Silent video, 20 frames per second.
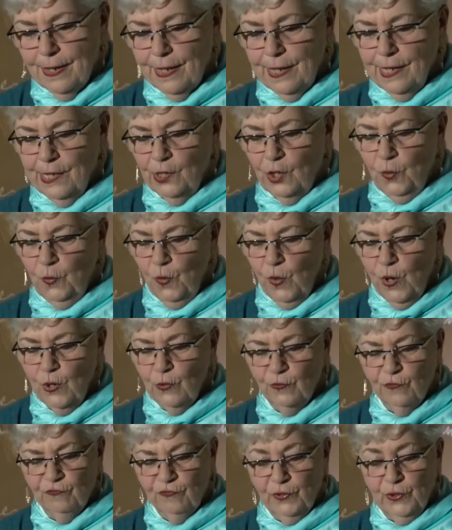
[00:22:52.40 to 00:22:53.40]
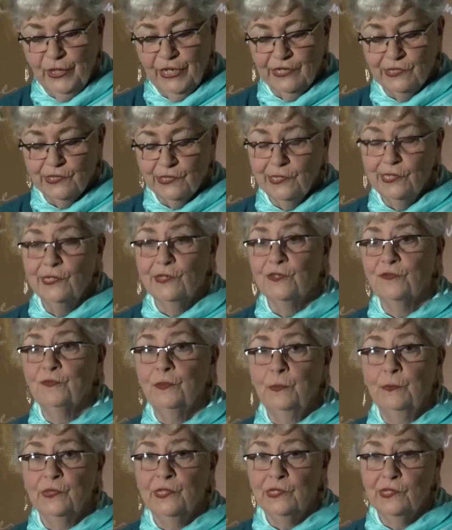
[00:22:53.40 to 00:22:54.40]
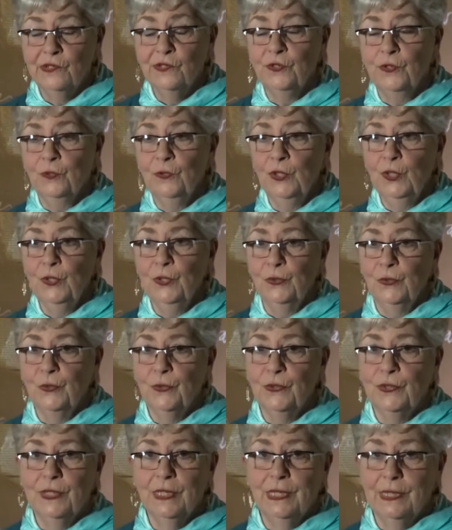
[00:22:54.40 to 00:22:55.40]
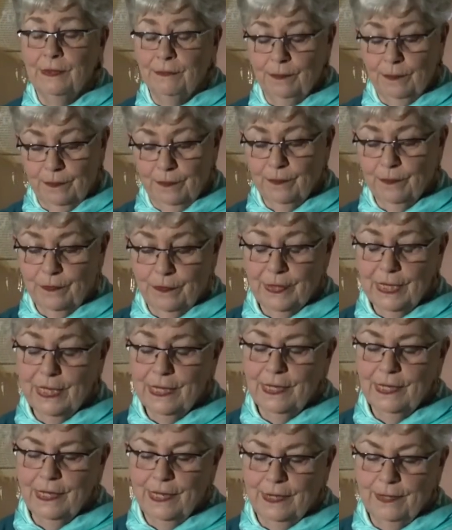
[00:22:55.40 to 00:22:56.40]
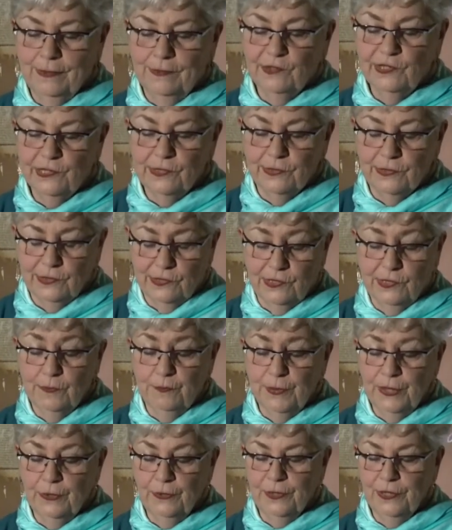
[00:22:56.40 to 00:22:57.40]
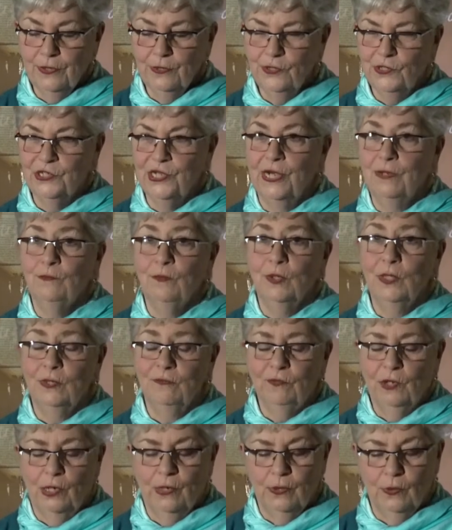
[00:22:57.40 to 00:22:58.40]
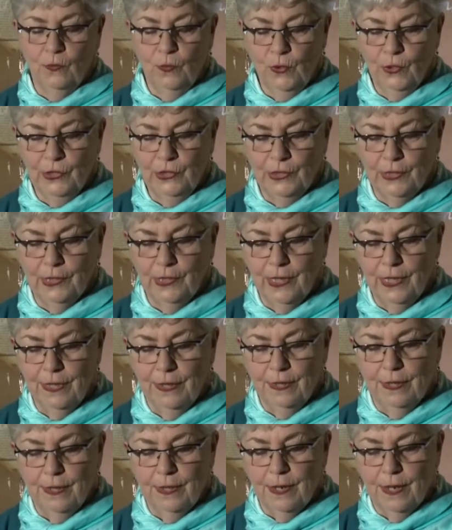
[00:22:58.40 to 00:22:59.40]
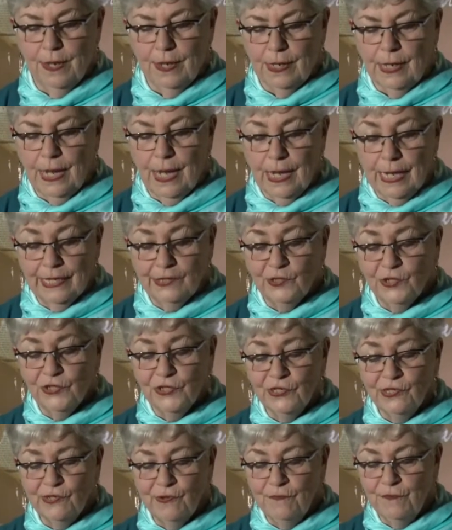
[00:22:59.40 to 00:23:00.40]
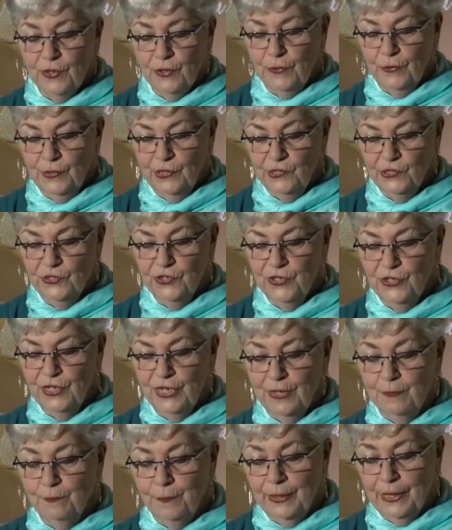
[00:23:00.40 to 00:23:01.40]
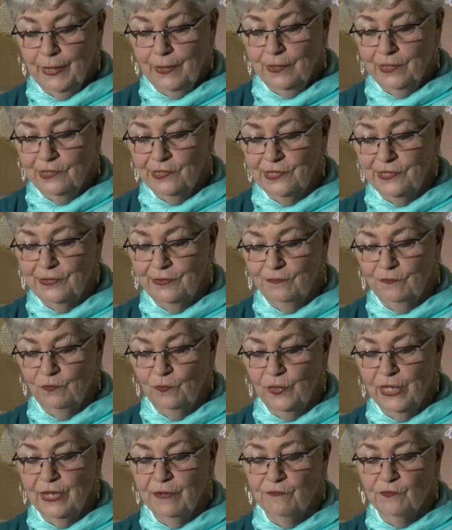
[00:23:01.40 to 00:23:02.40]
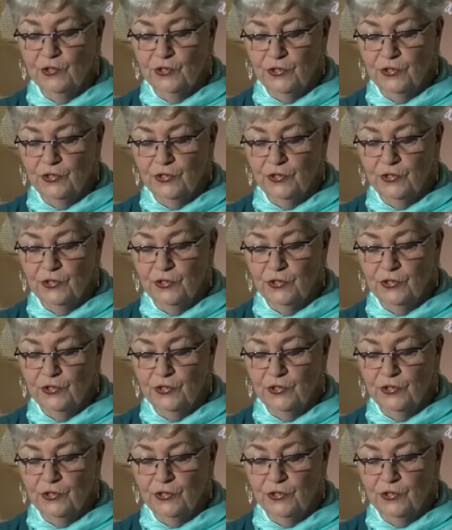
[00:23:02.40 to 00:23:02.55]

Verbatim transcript: a quote, for instance, from Sister Luke, the, the uh, superior general of our order Conscious of the Christian imperative, we have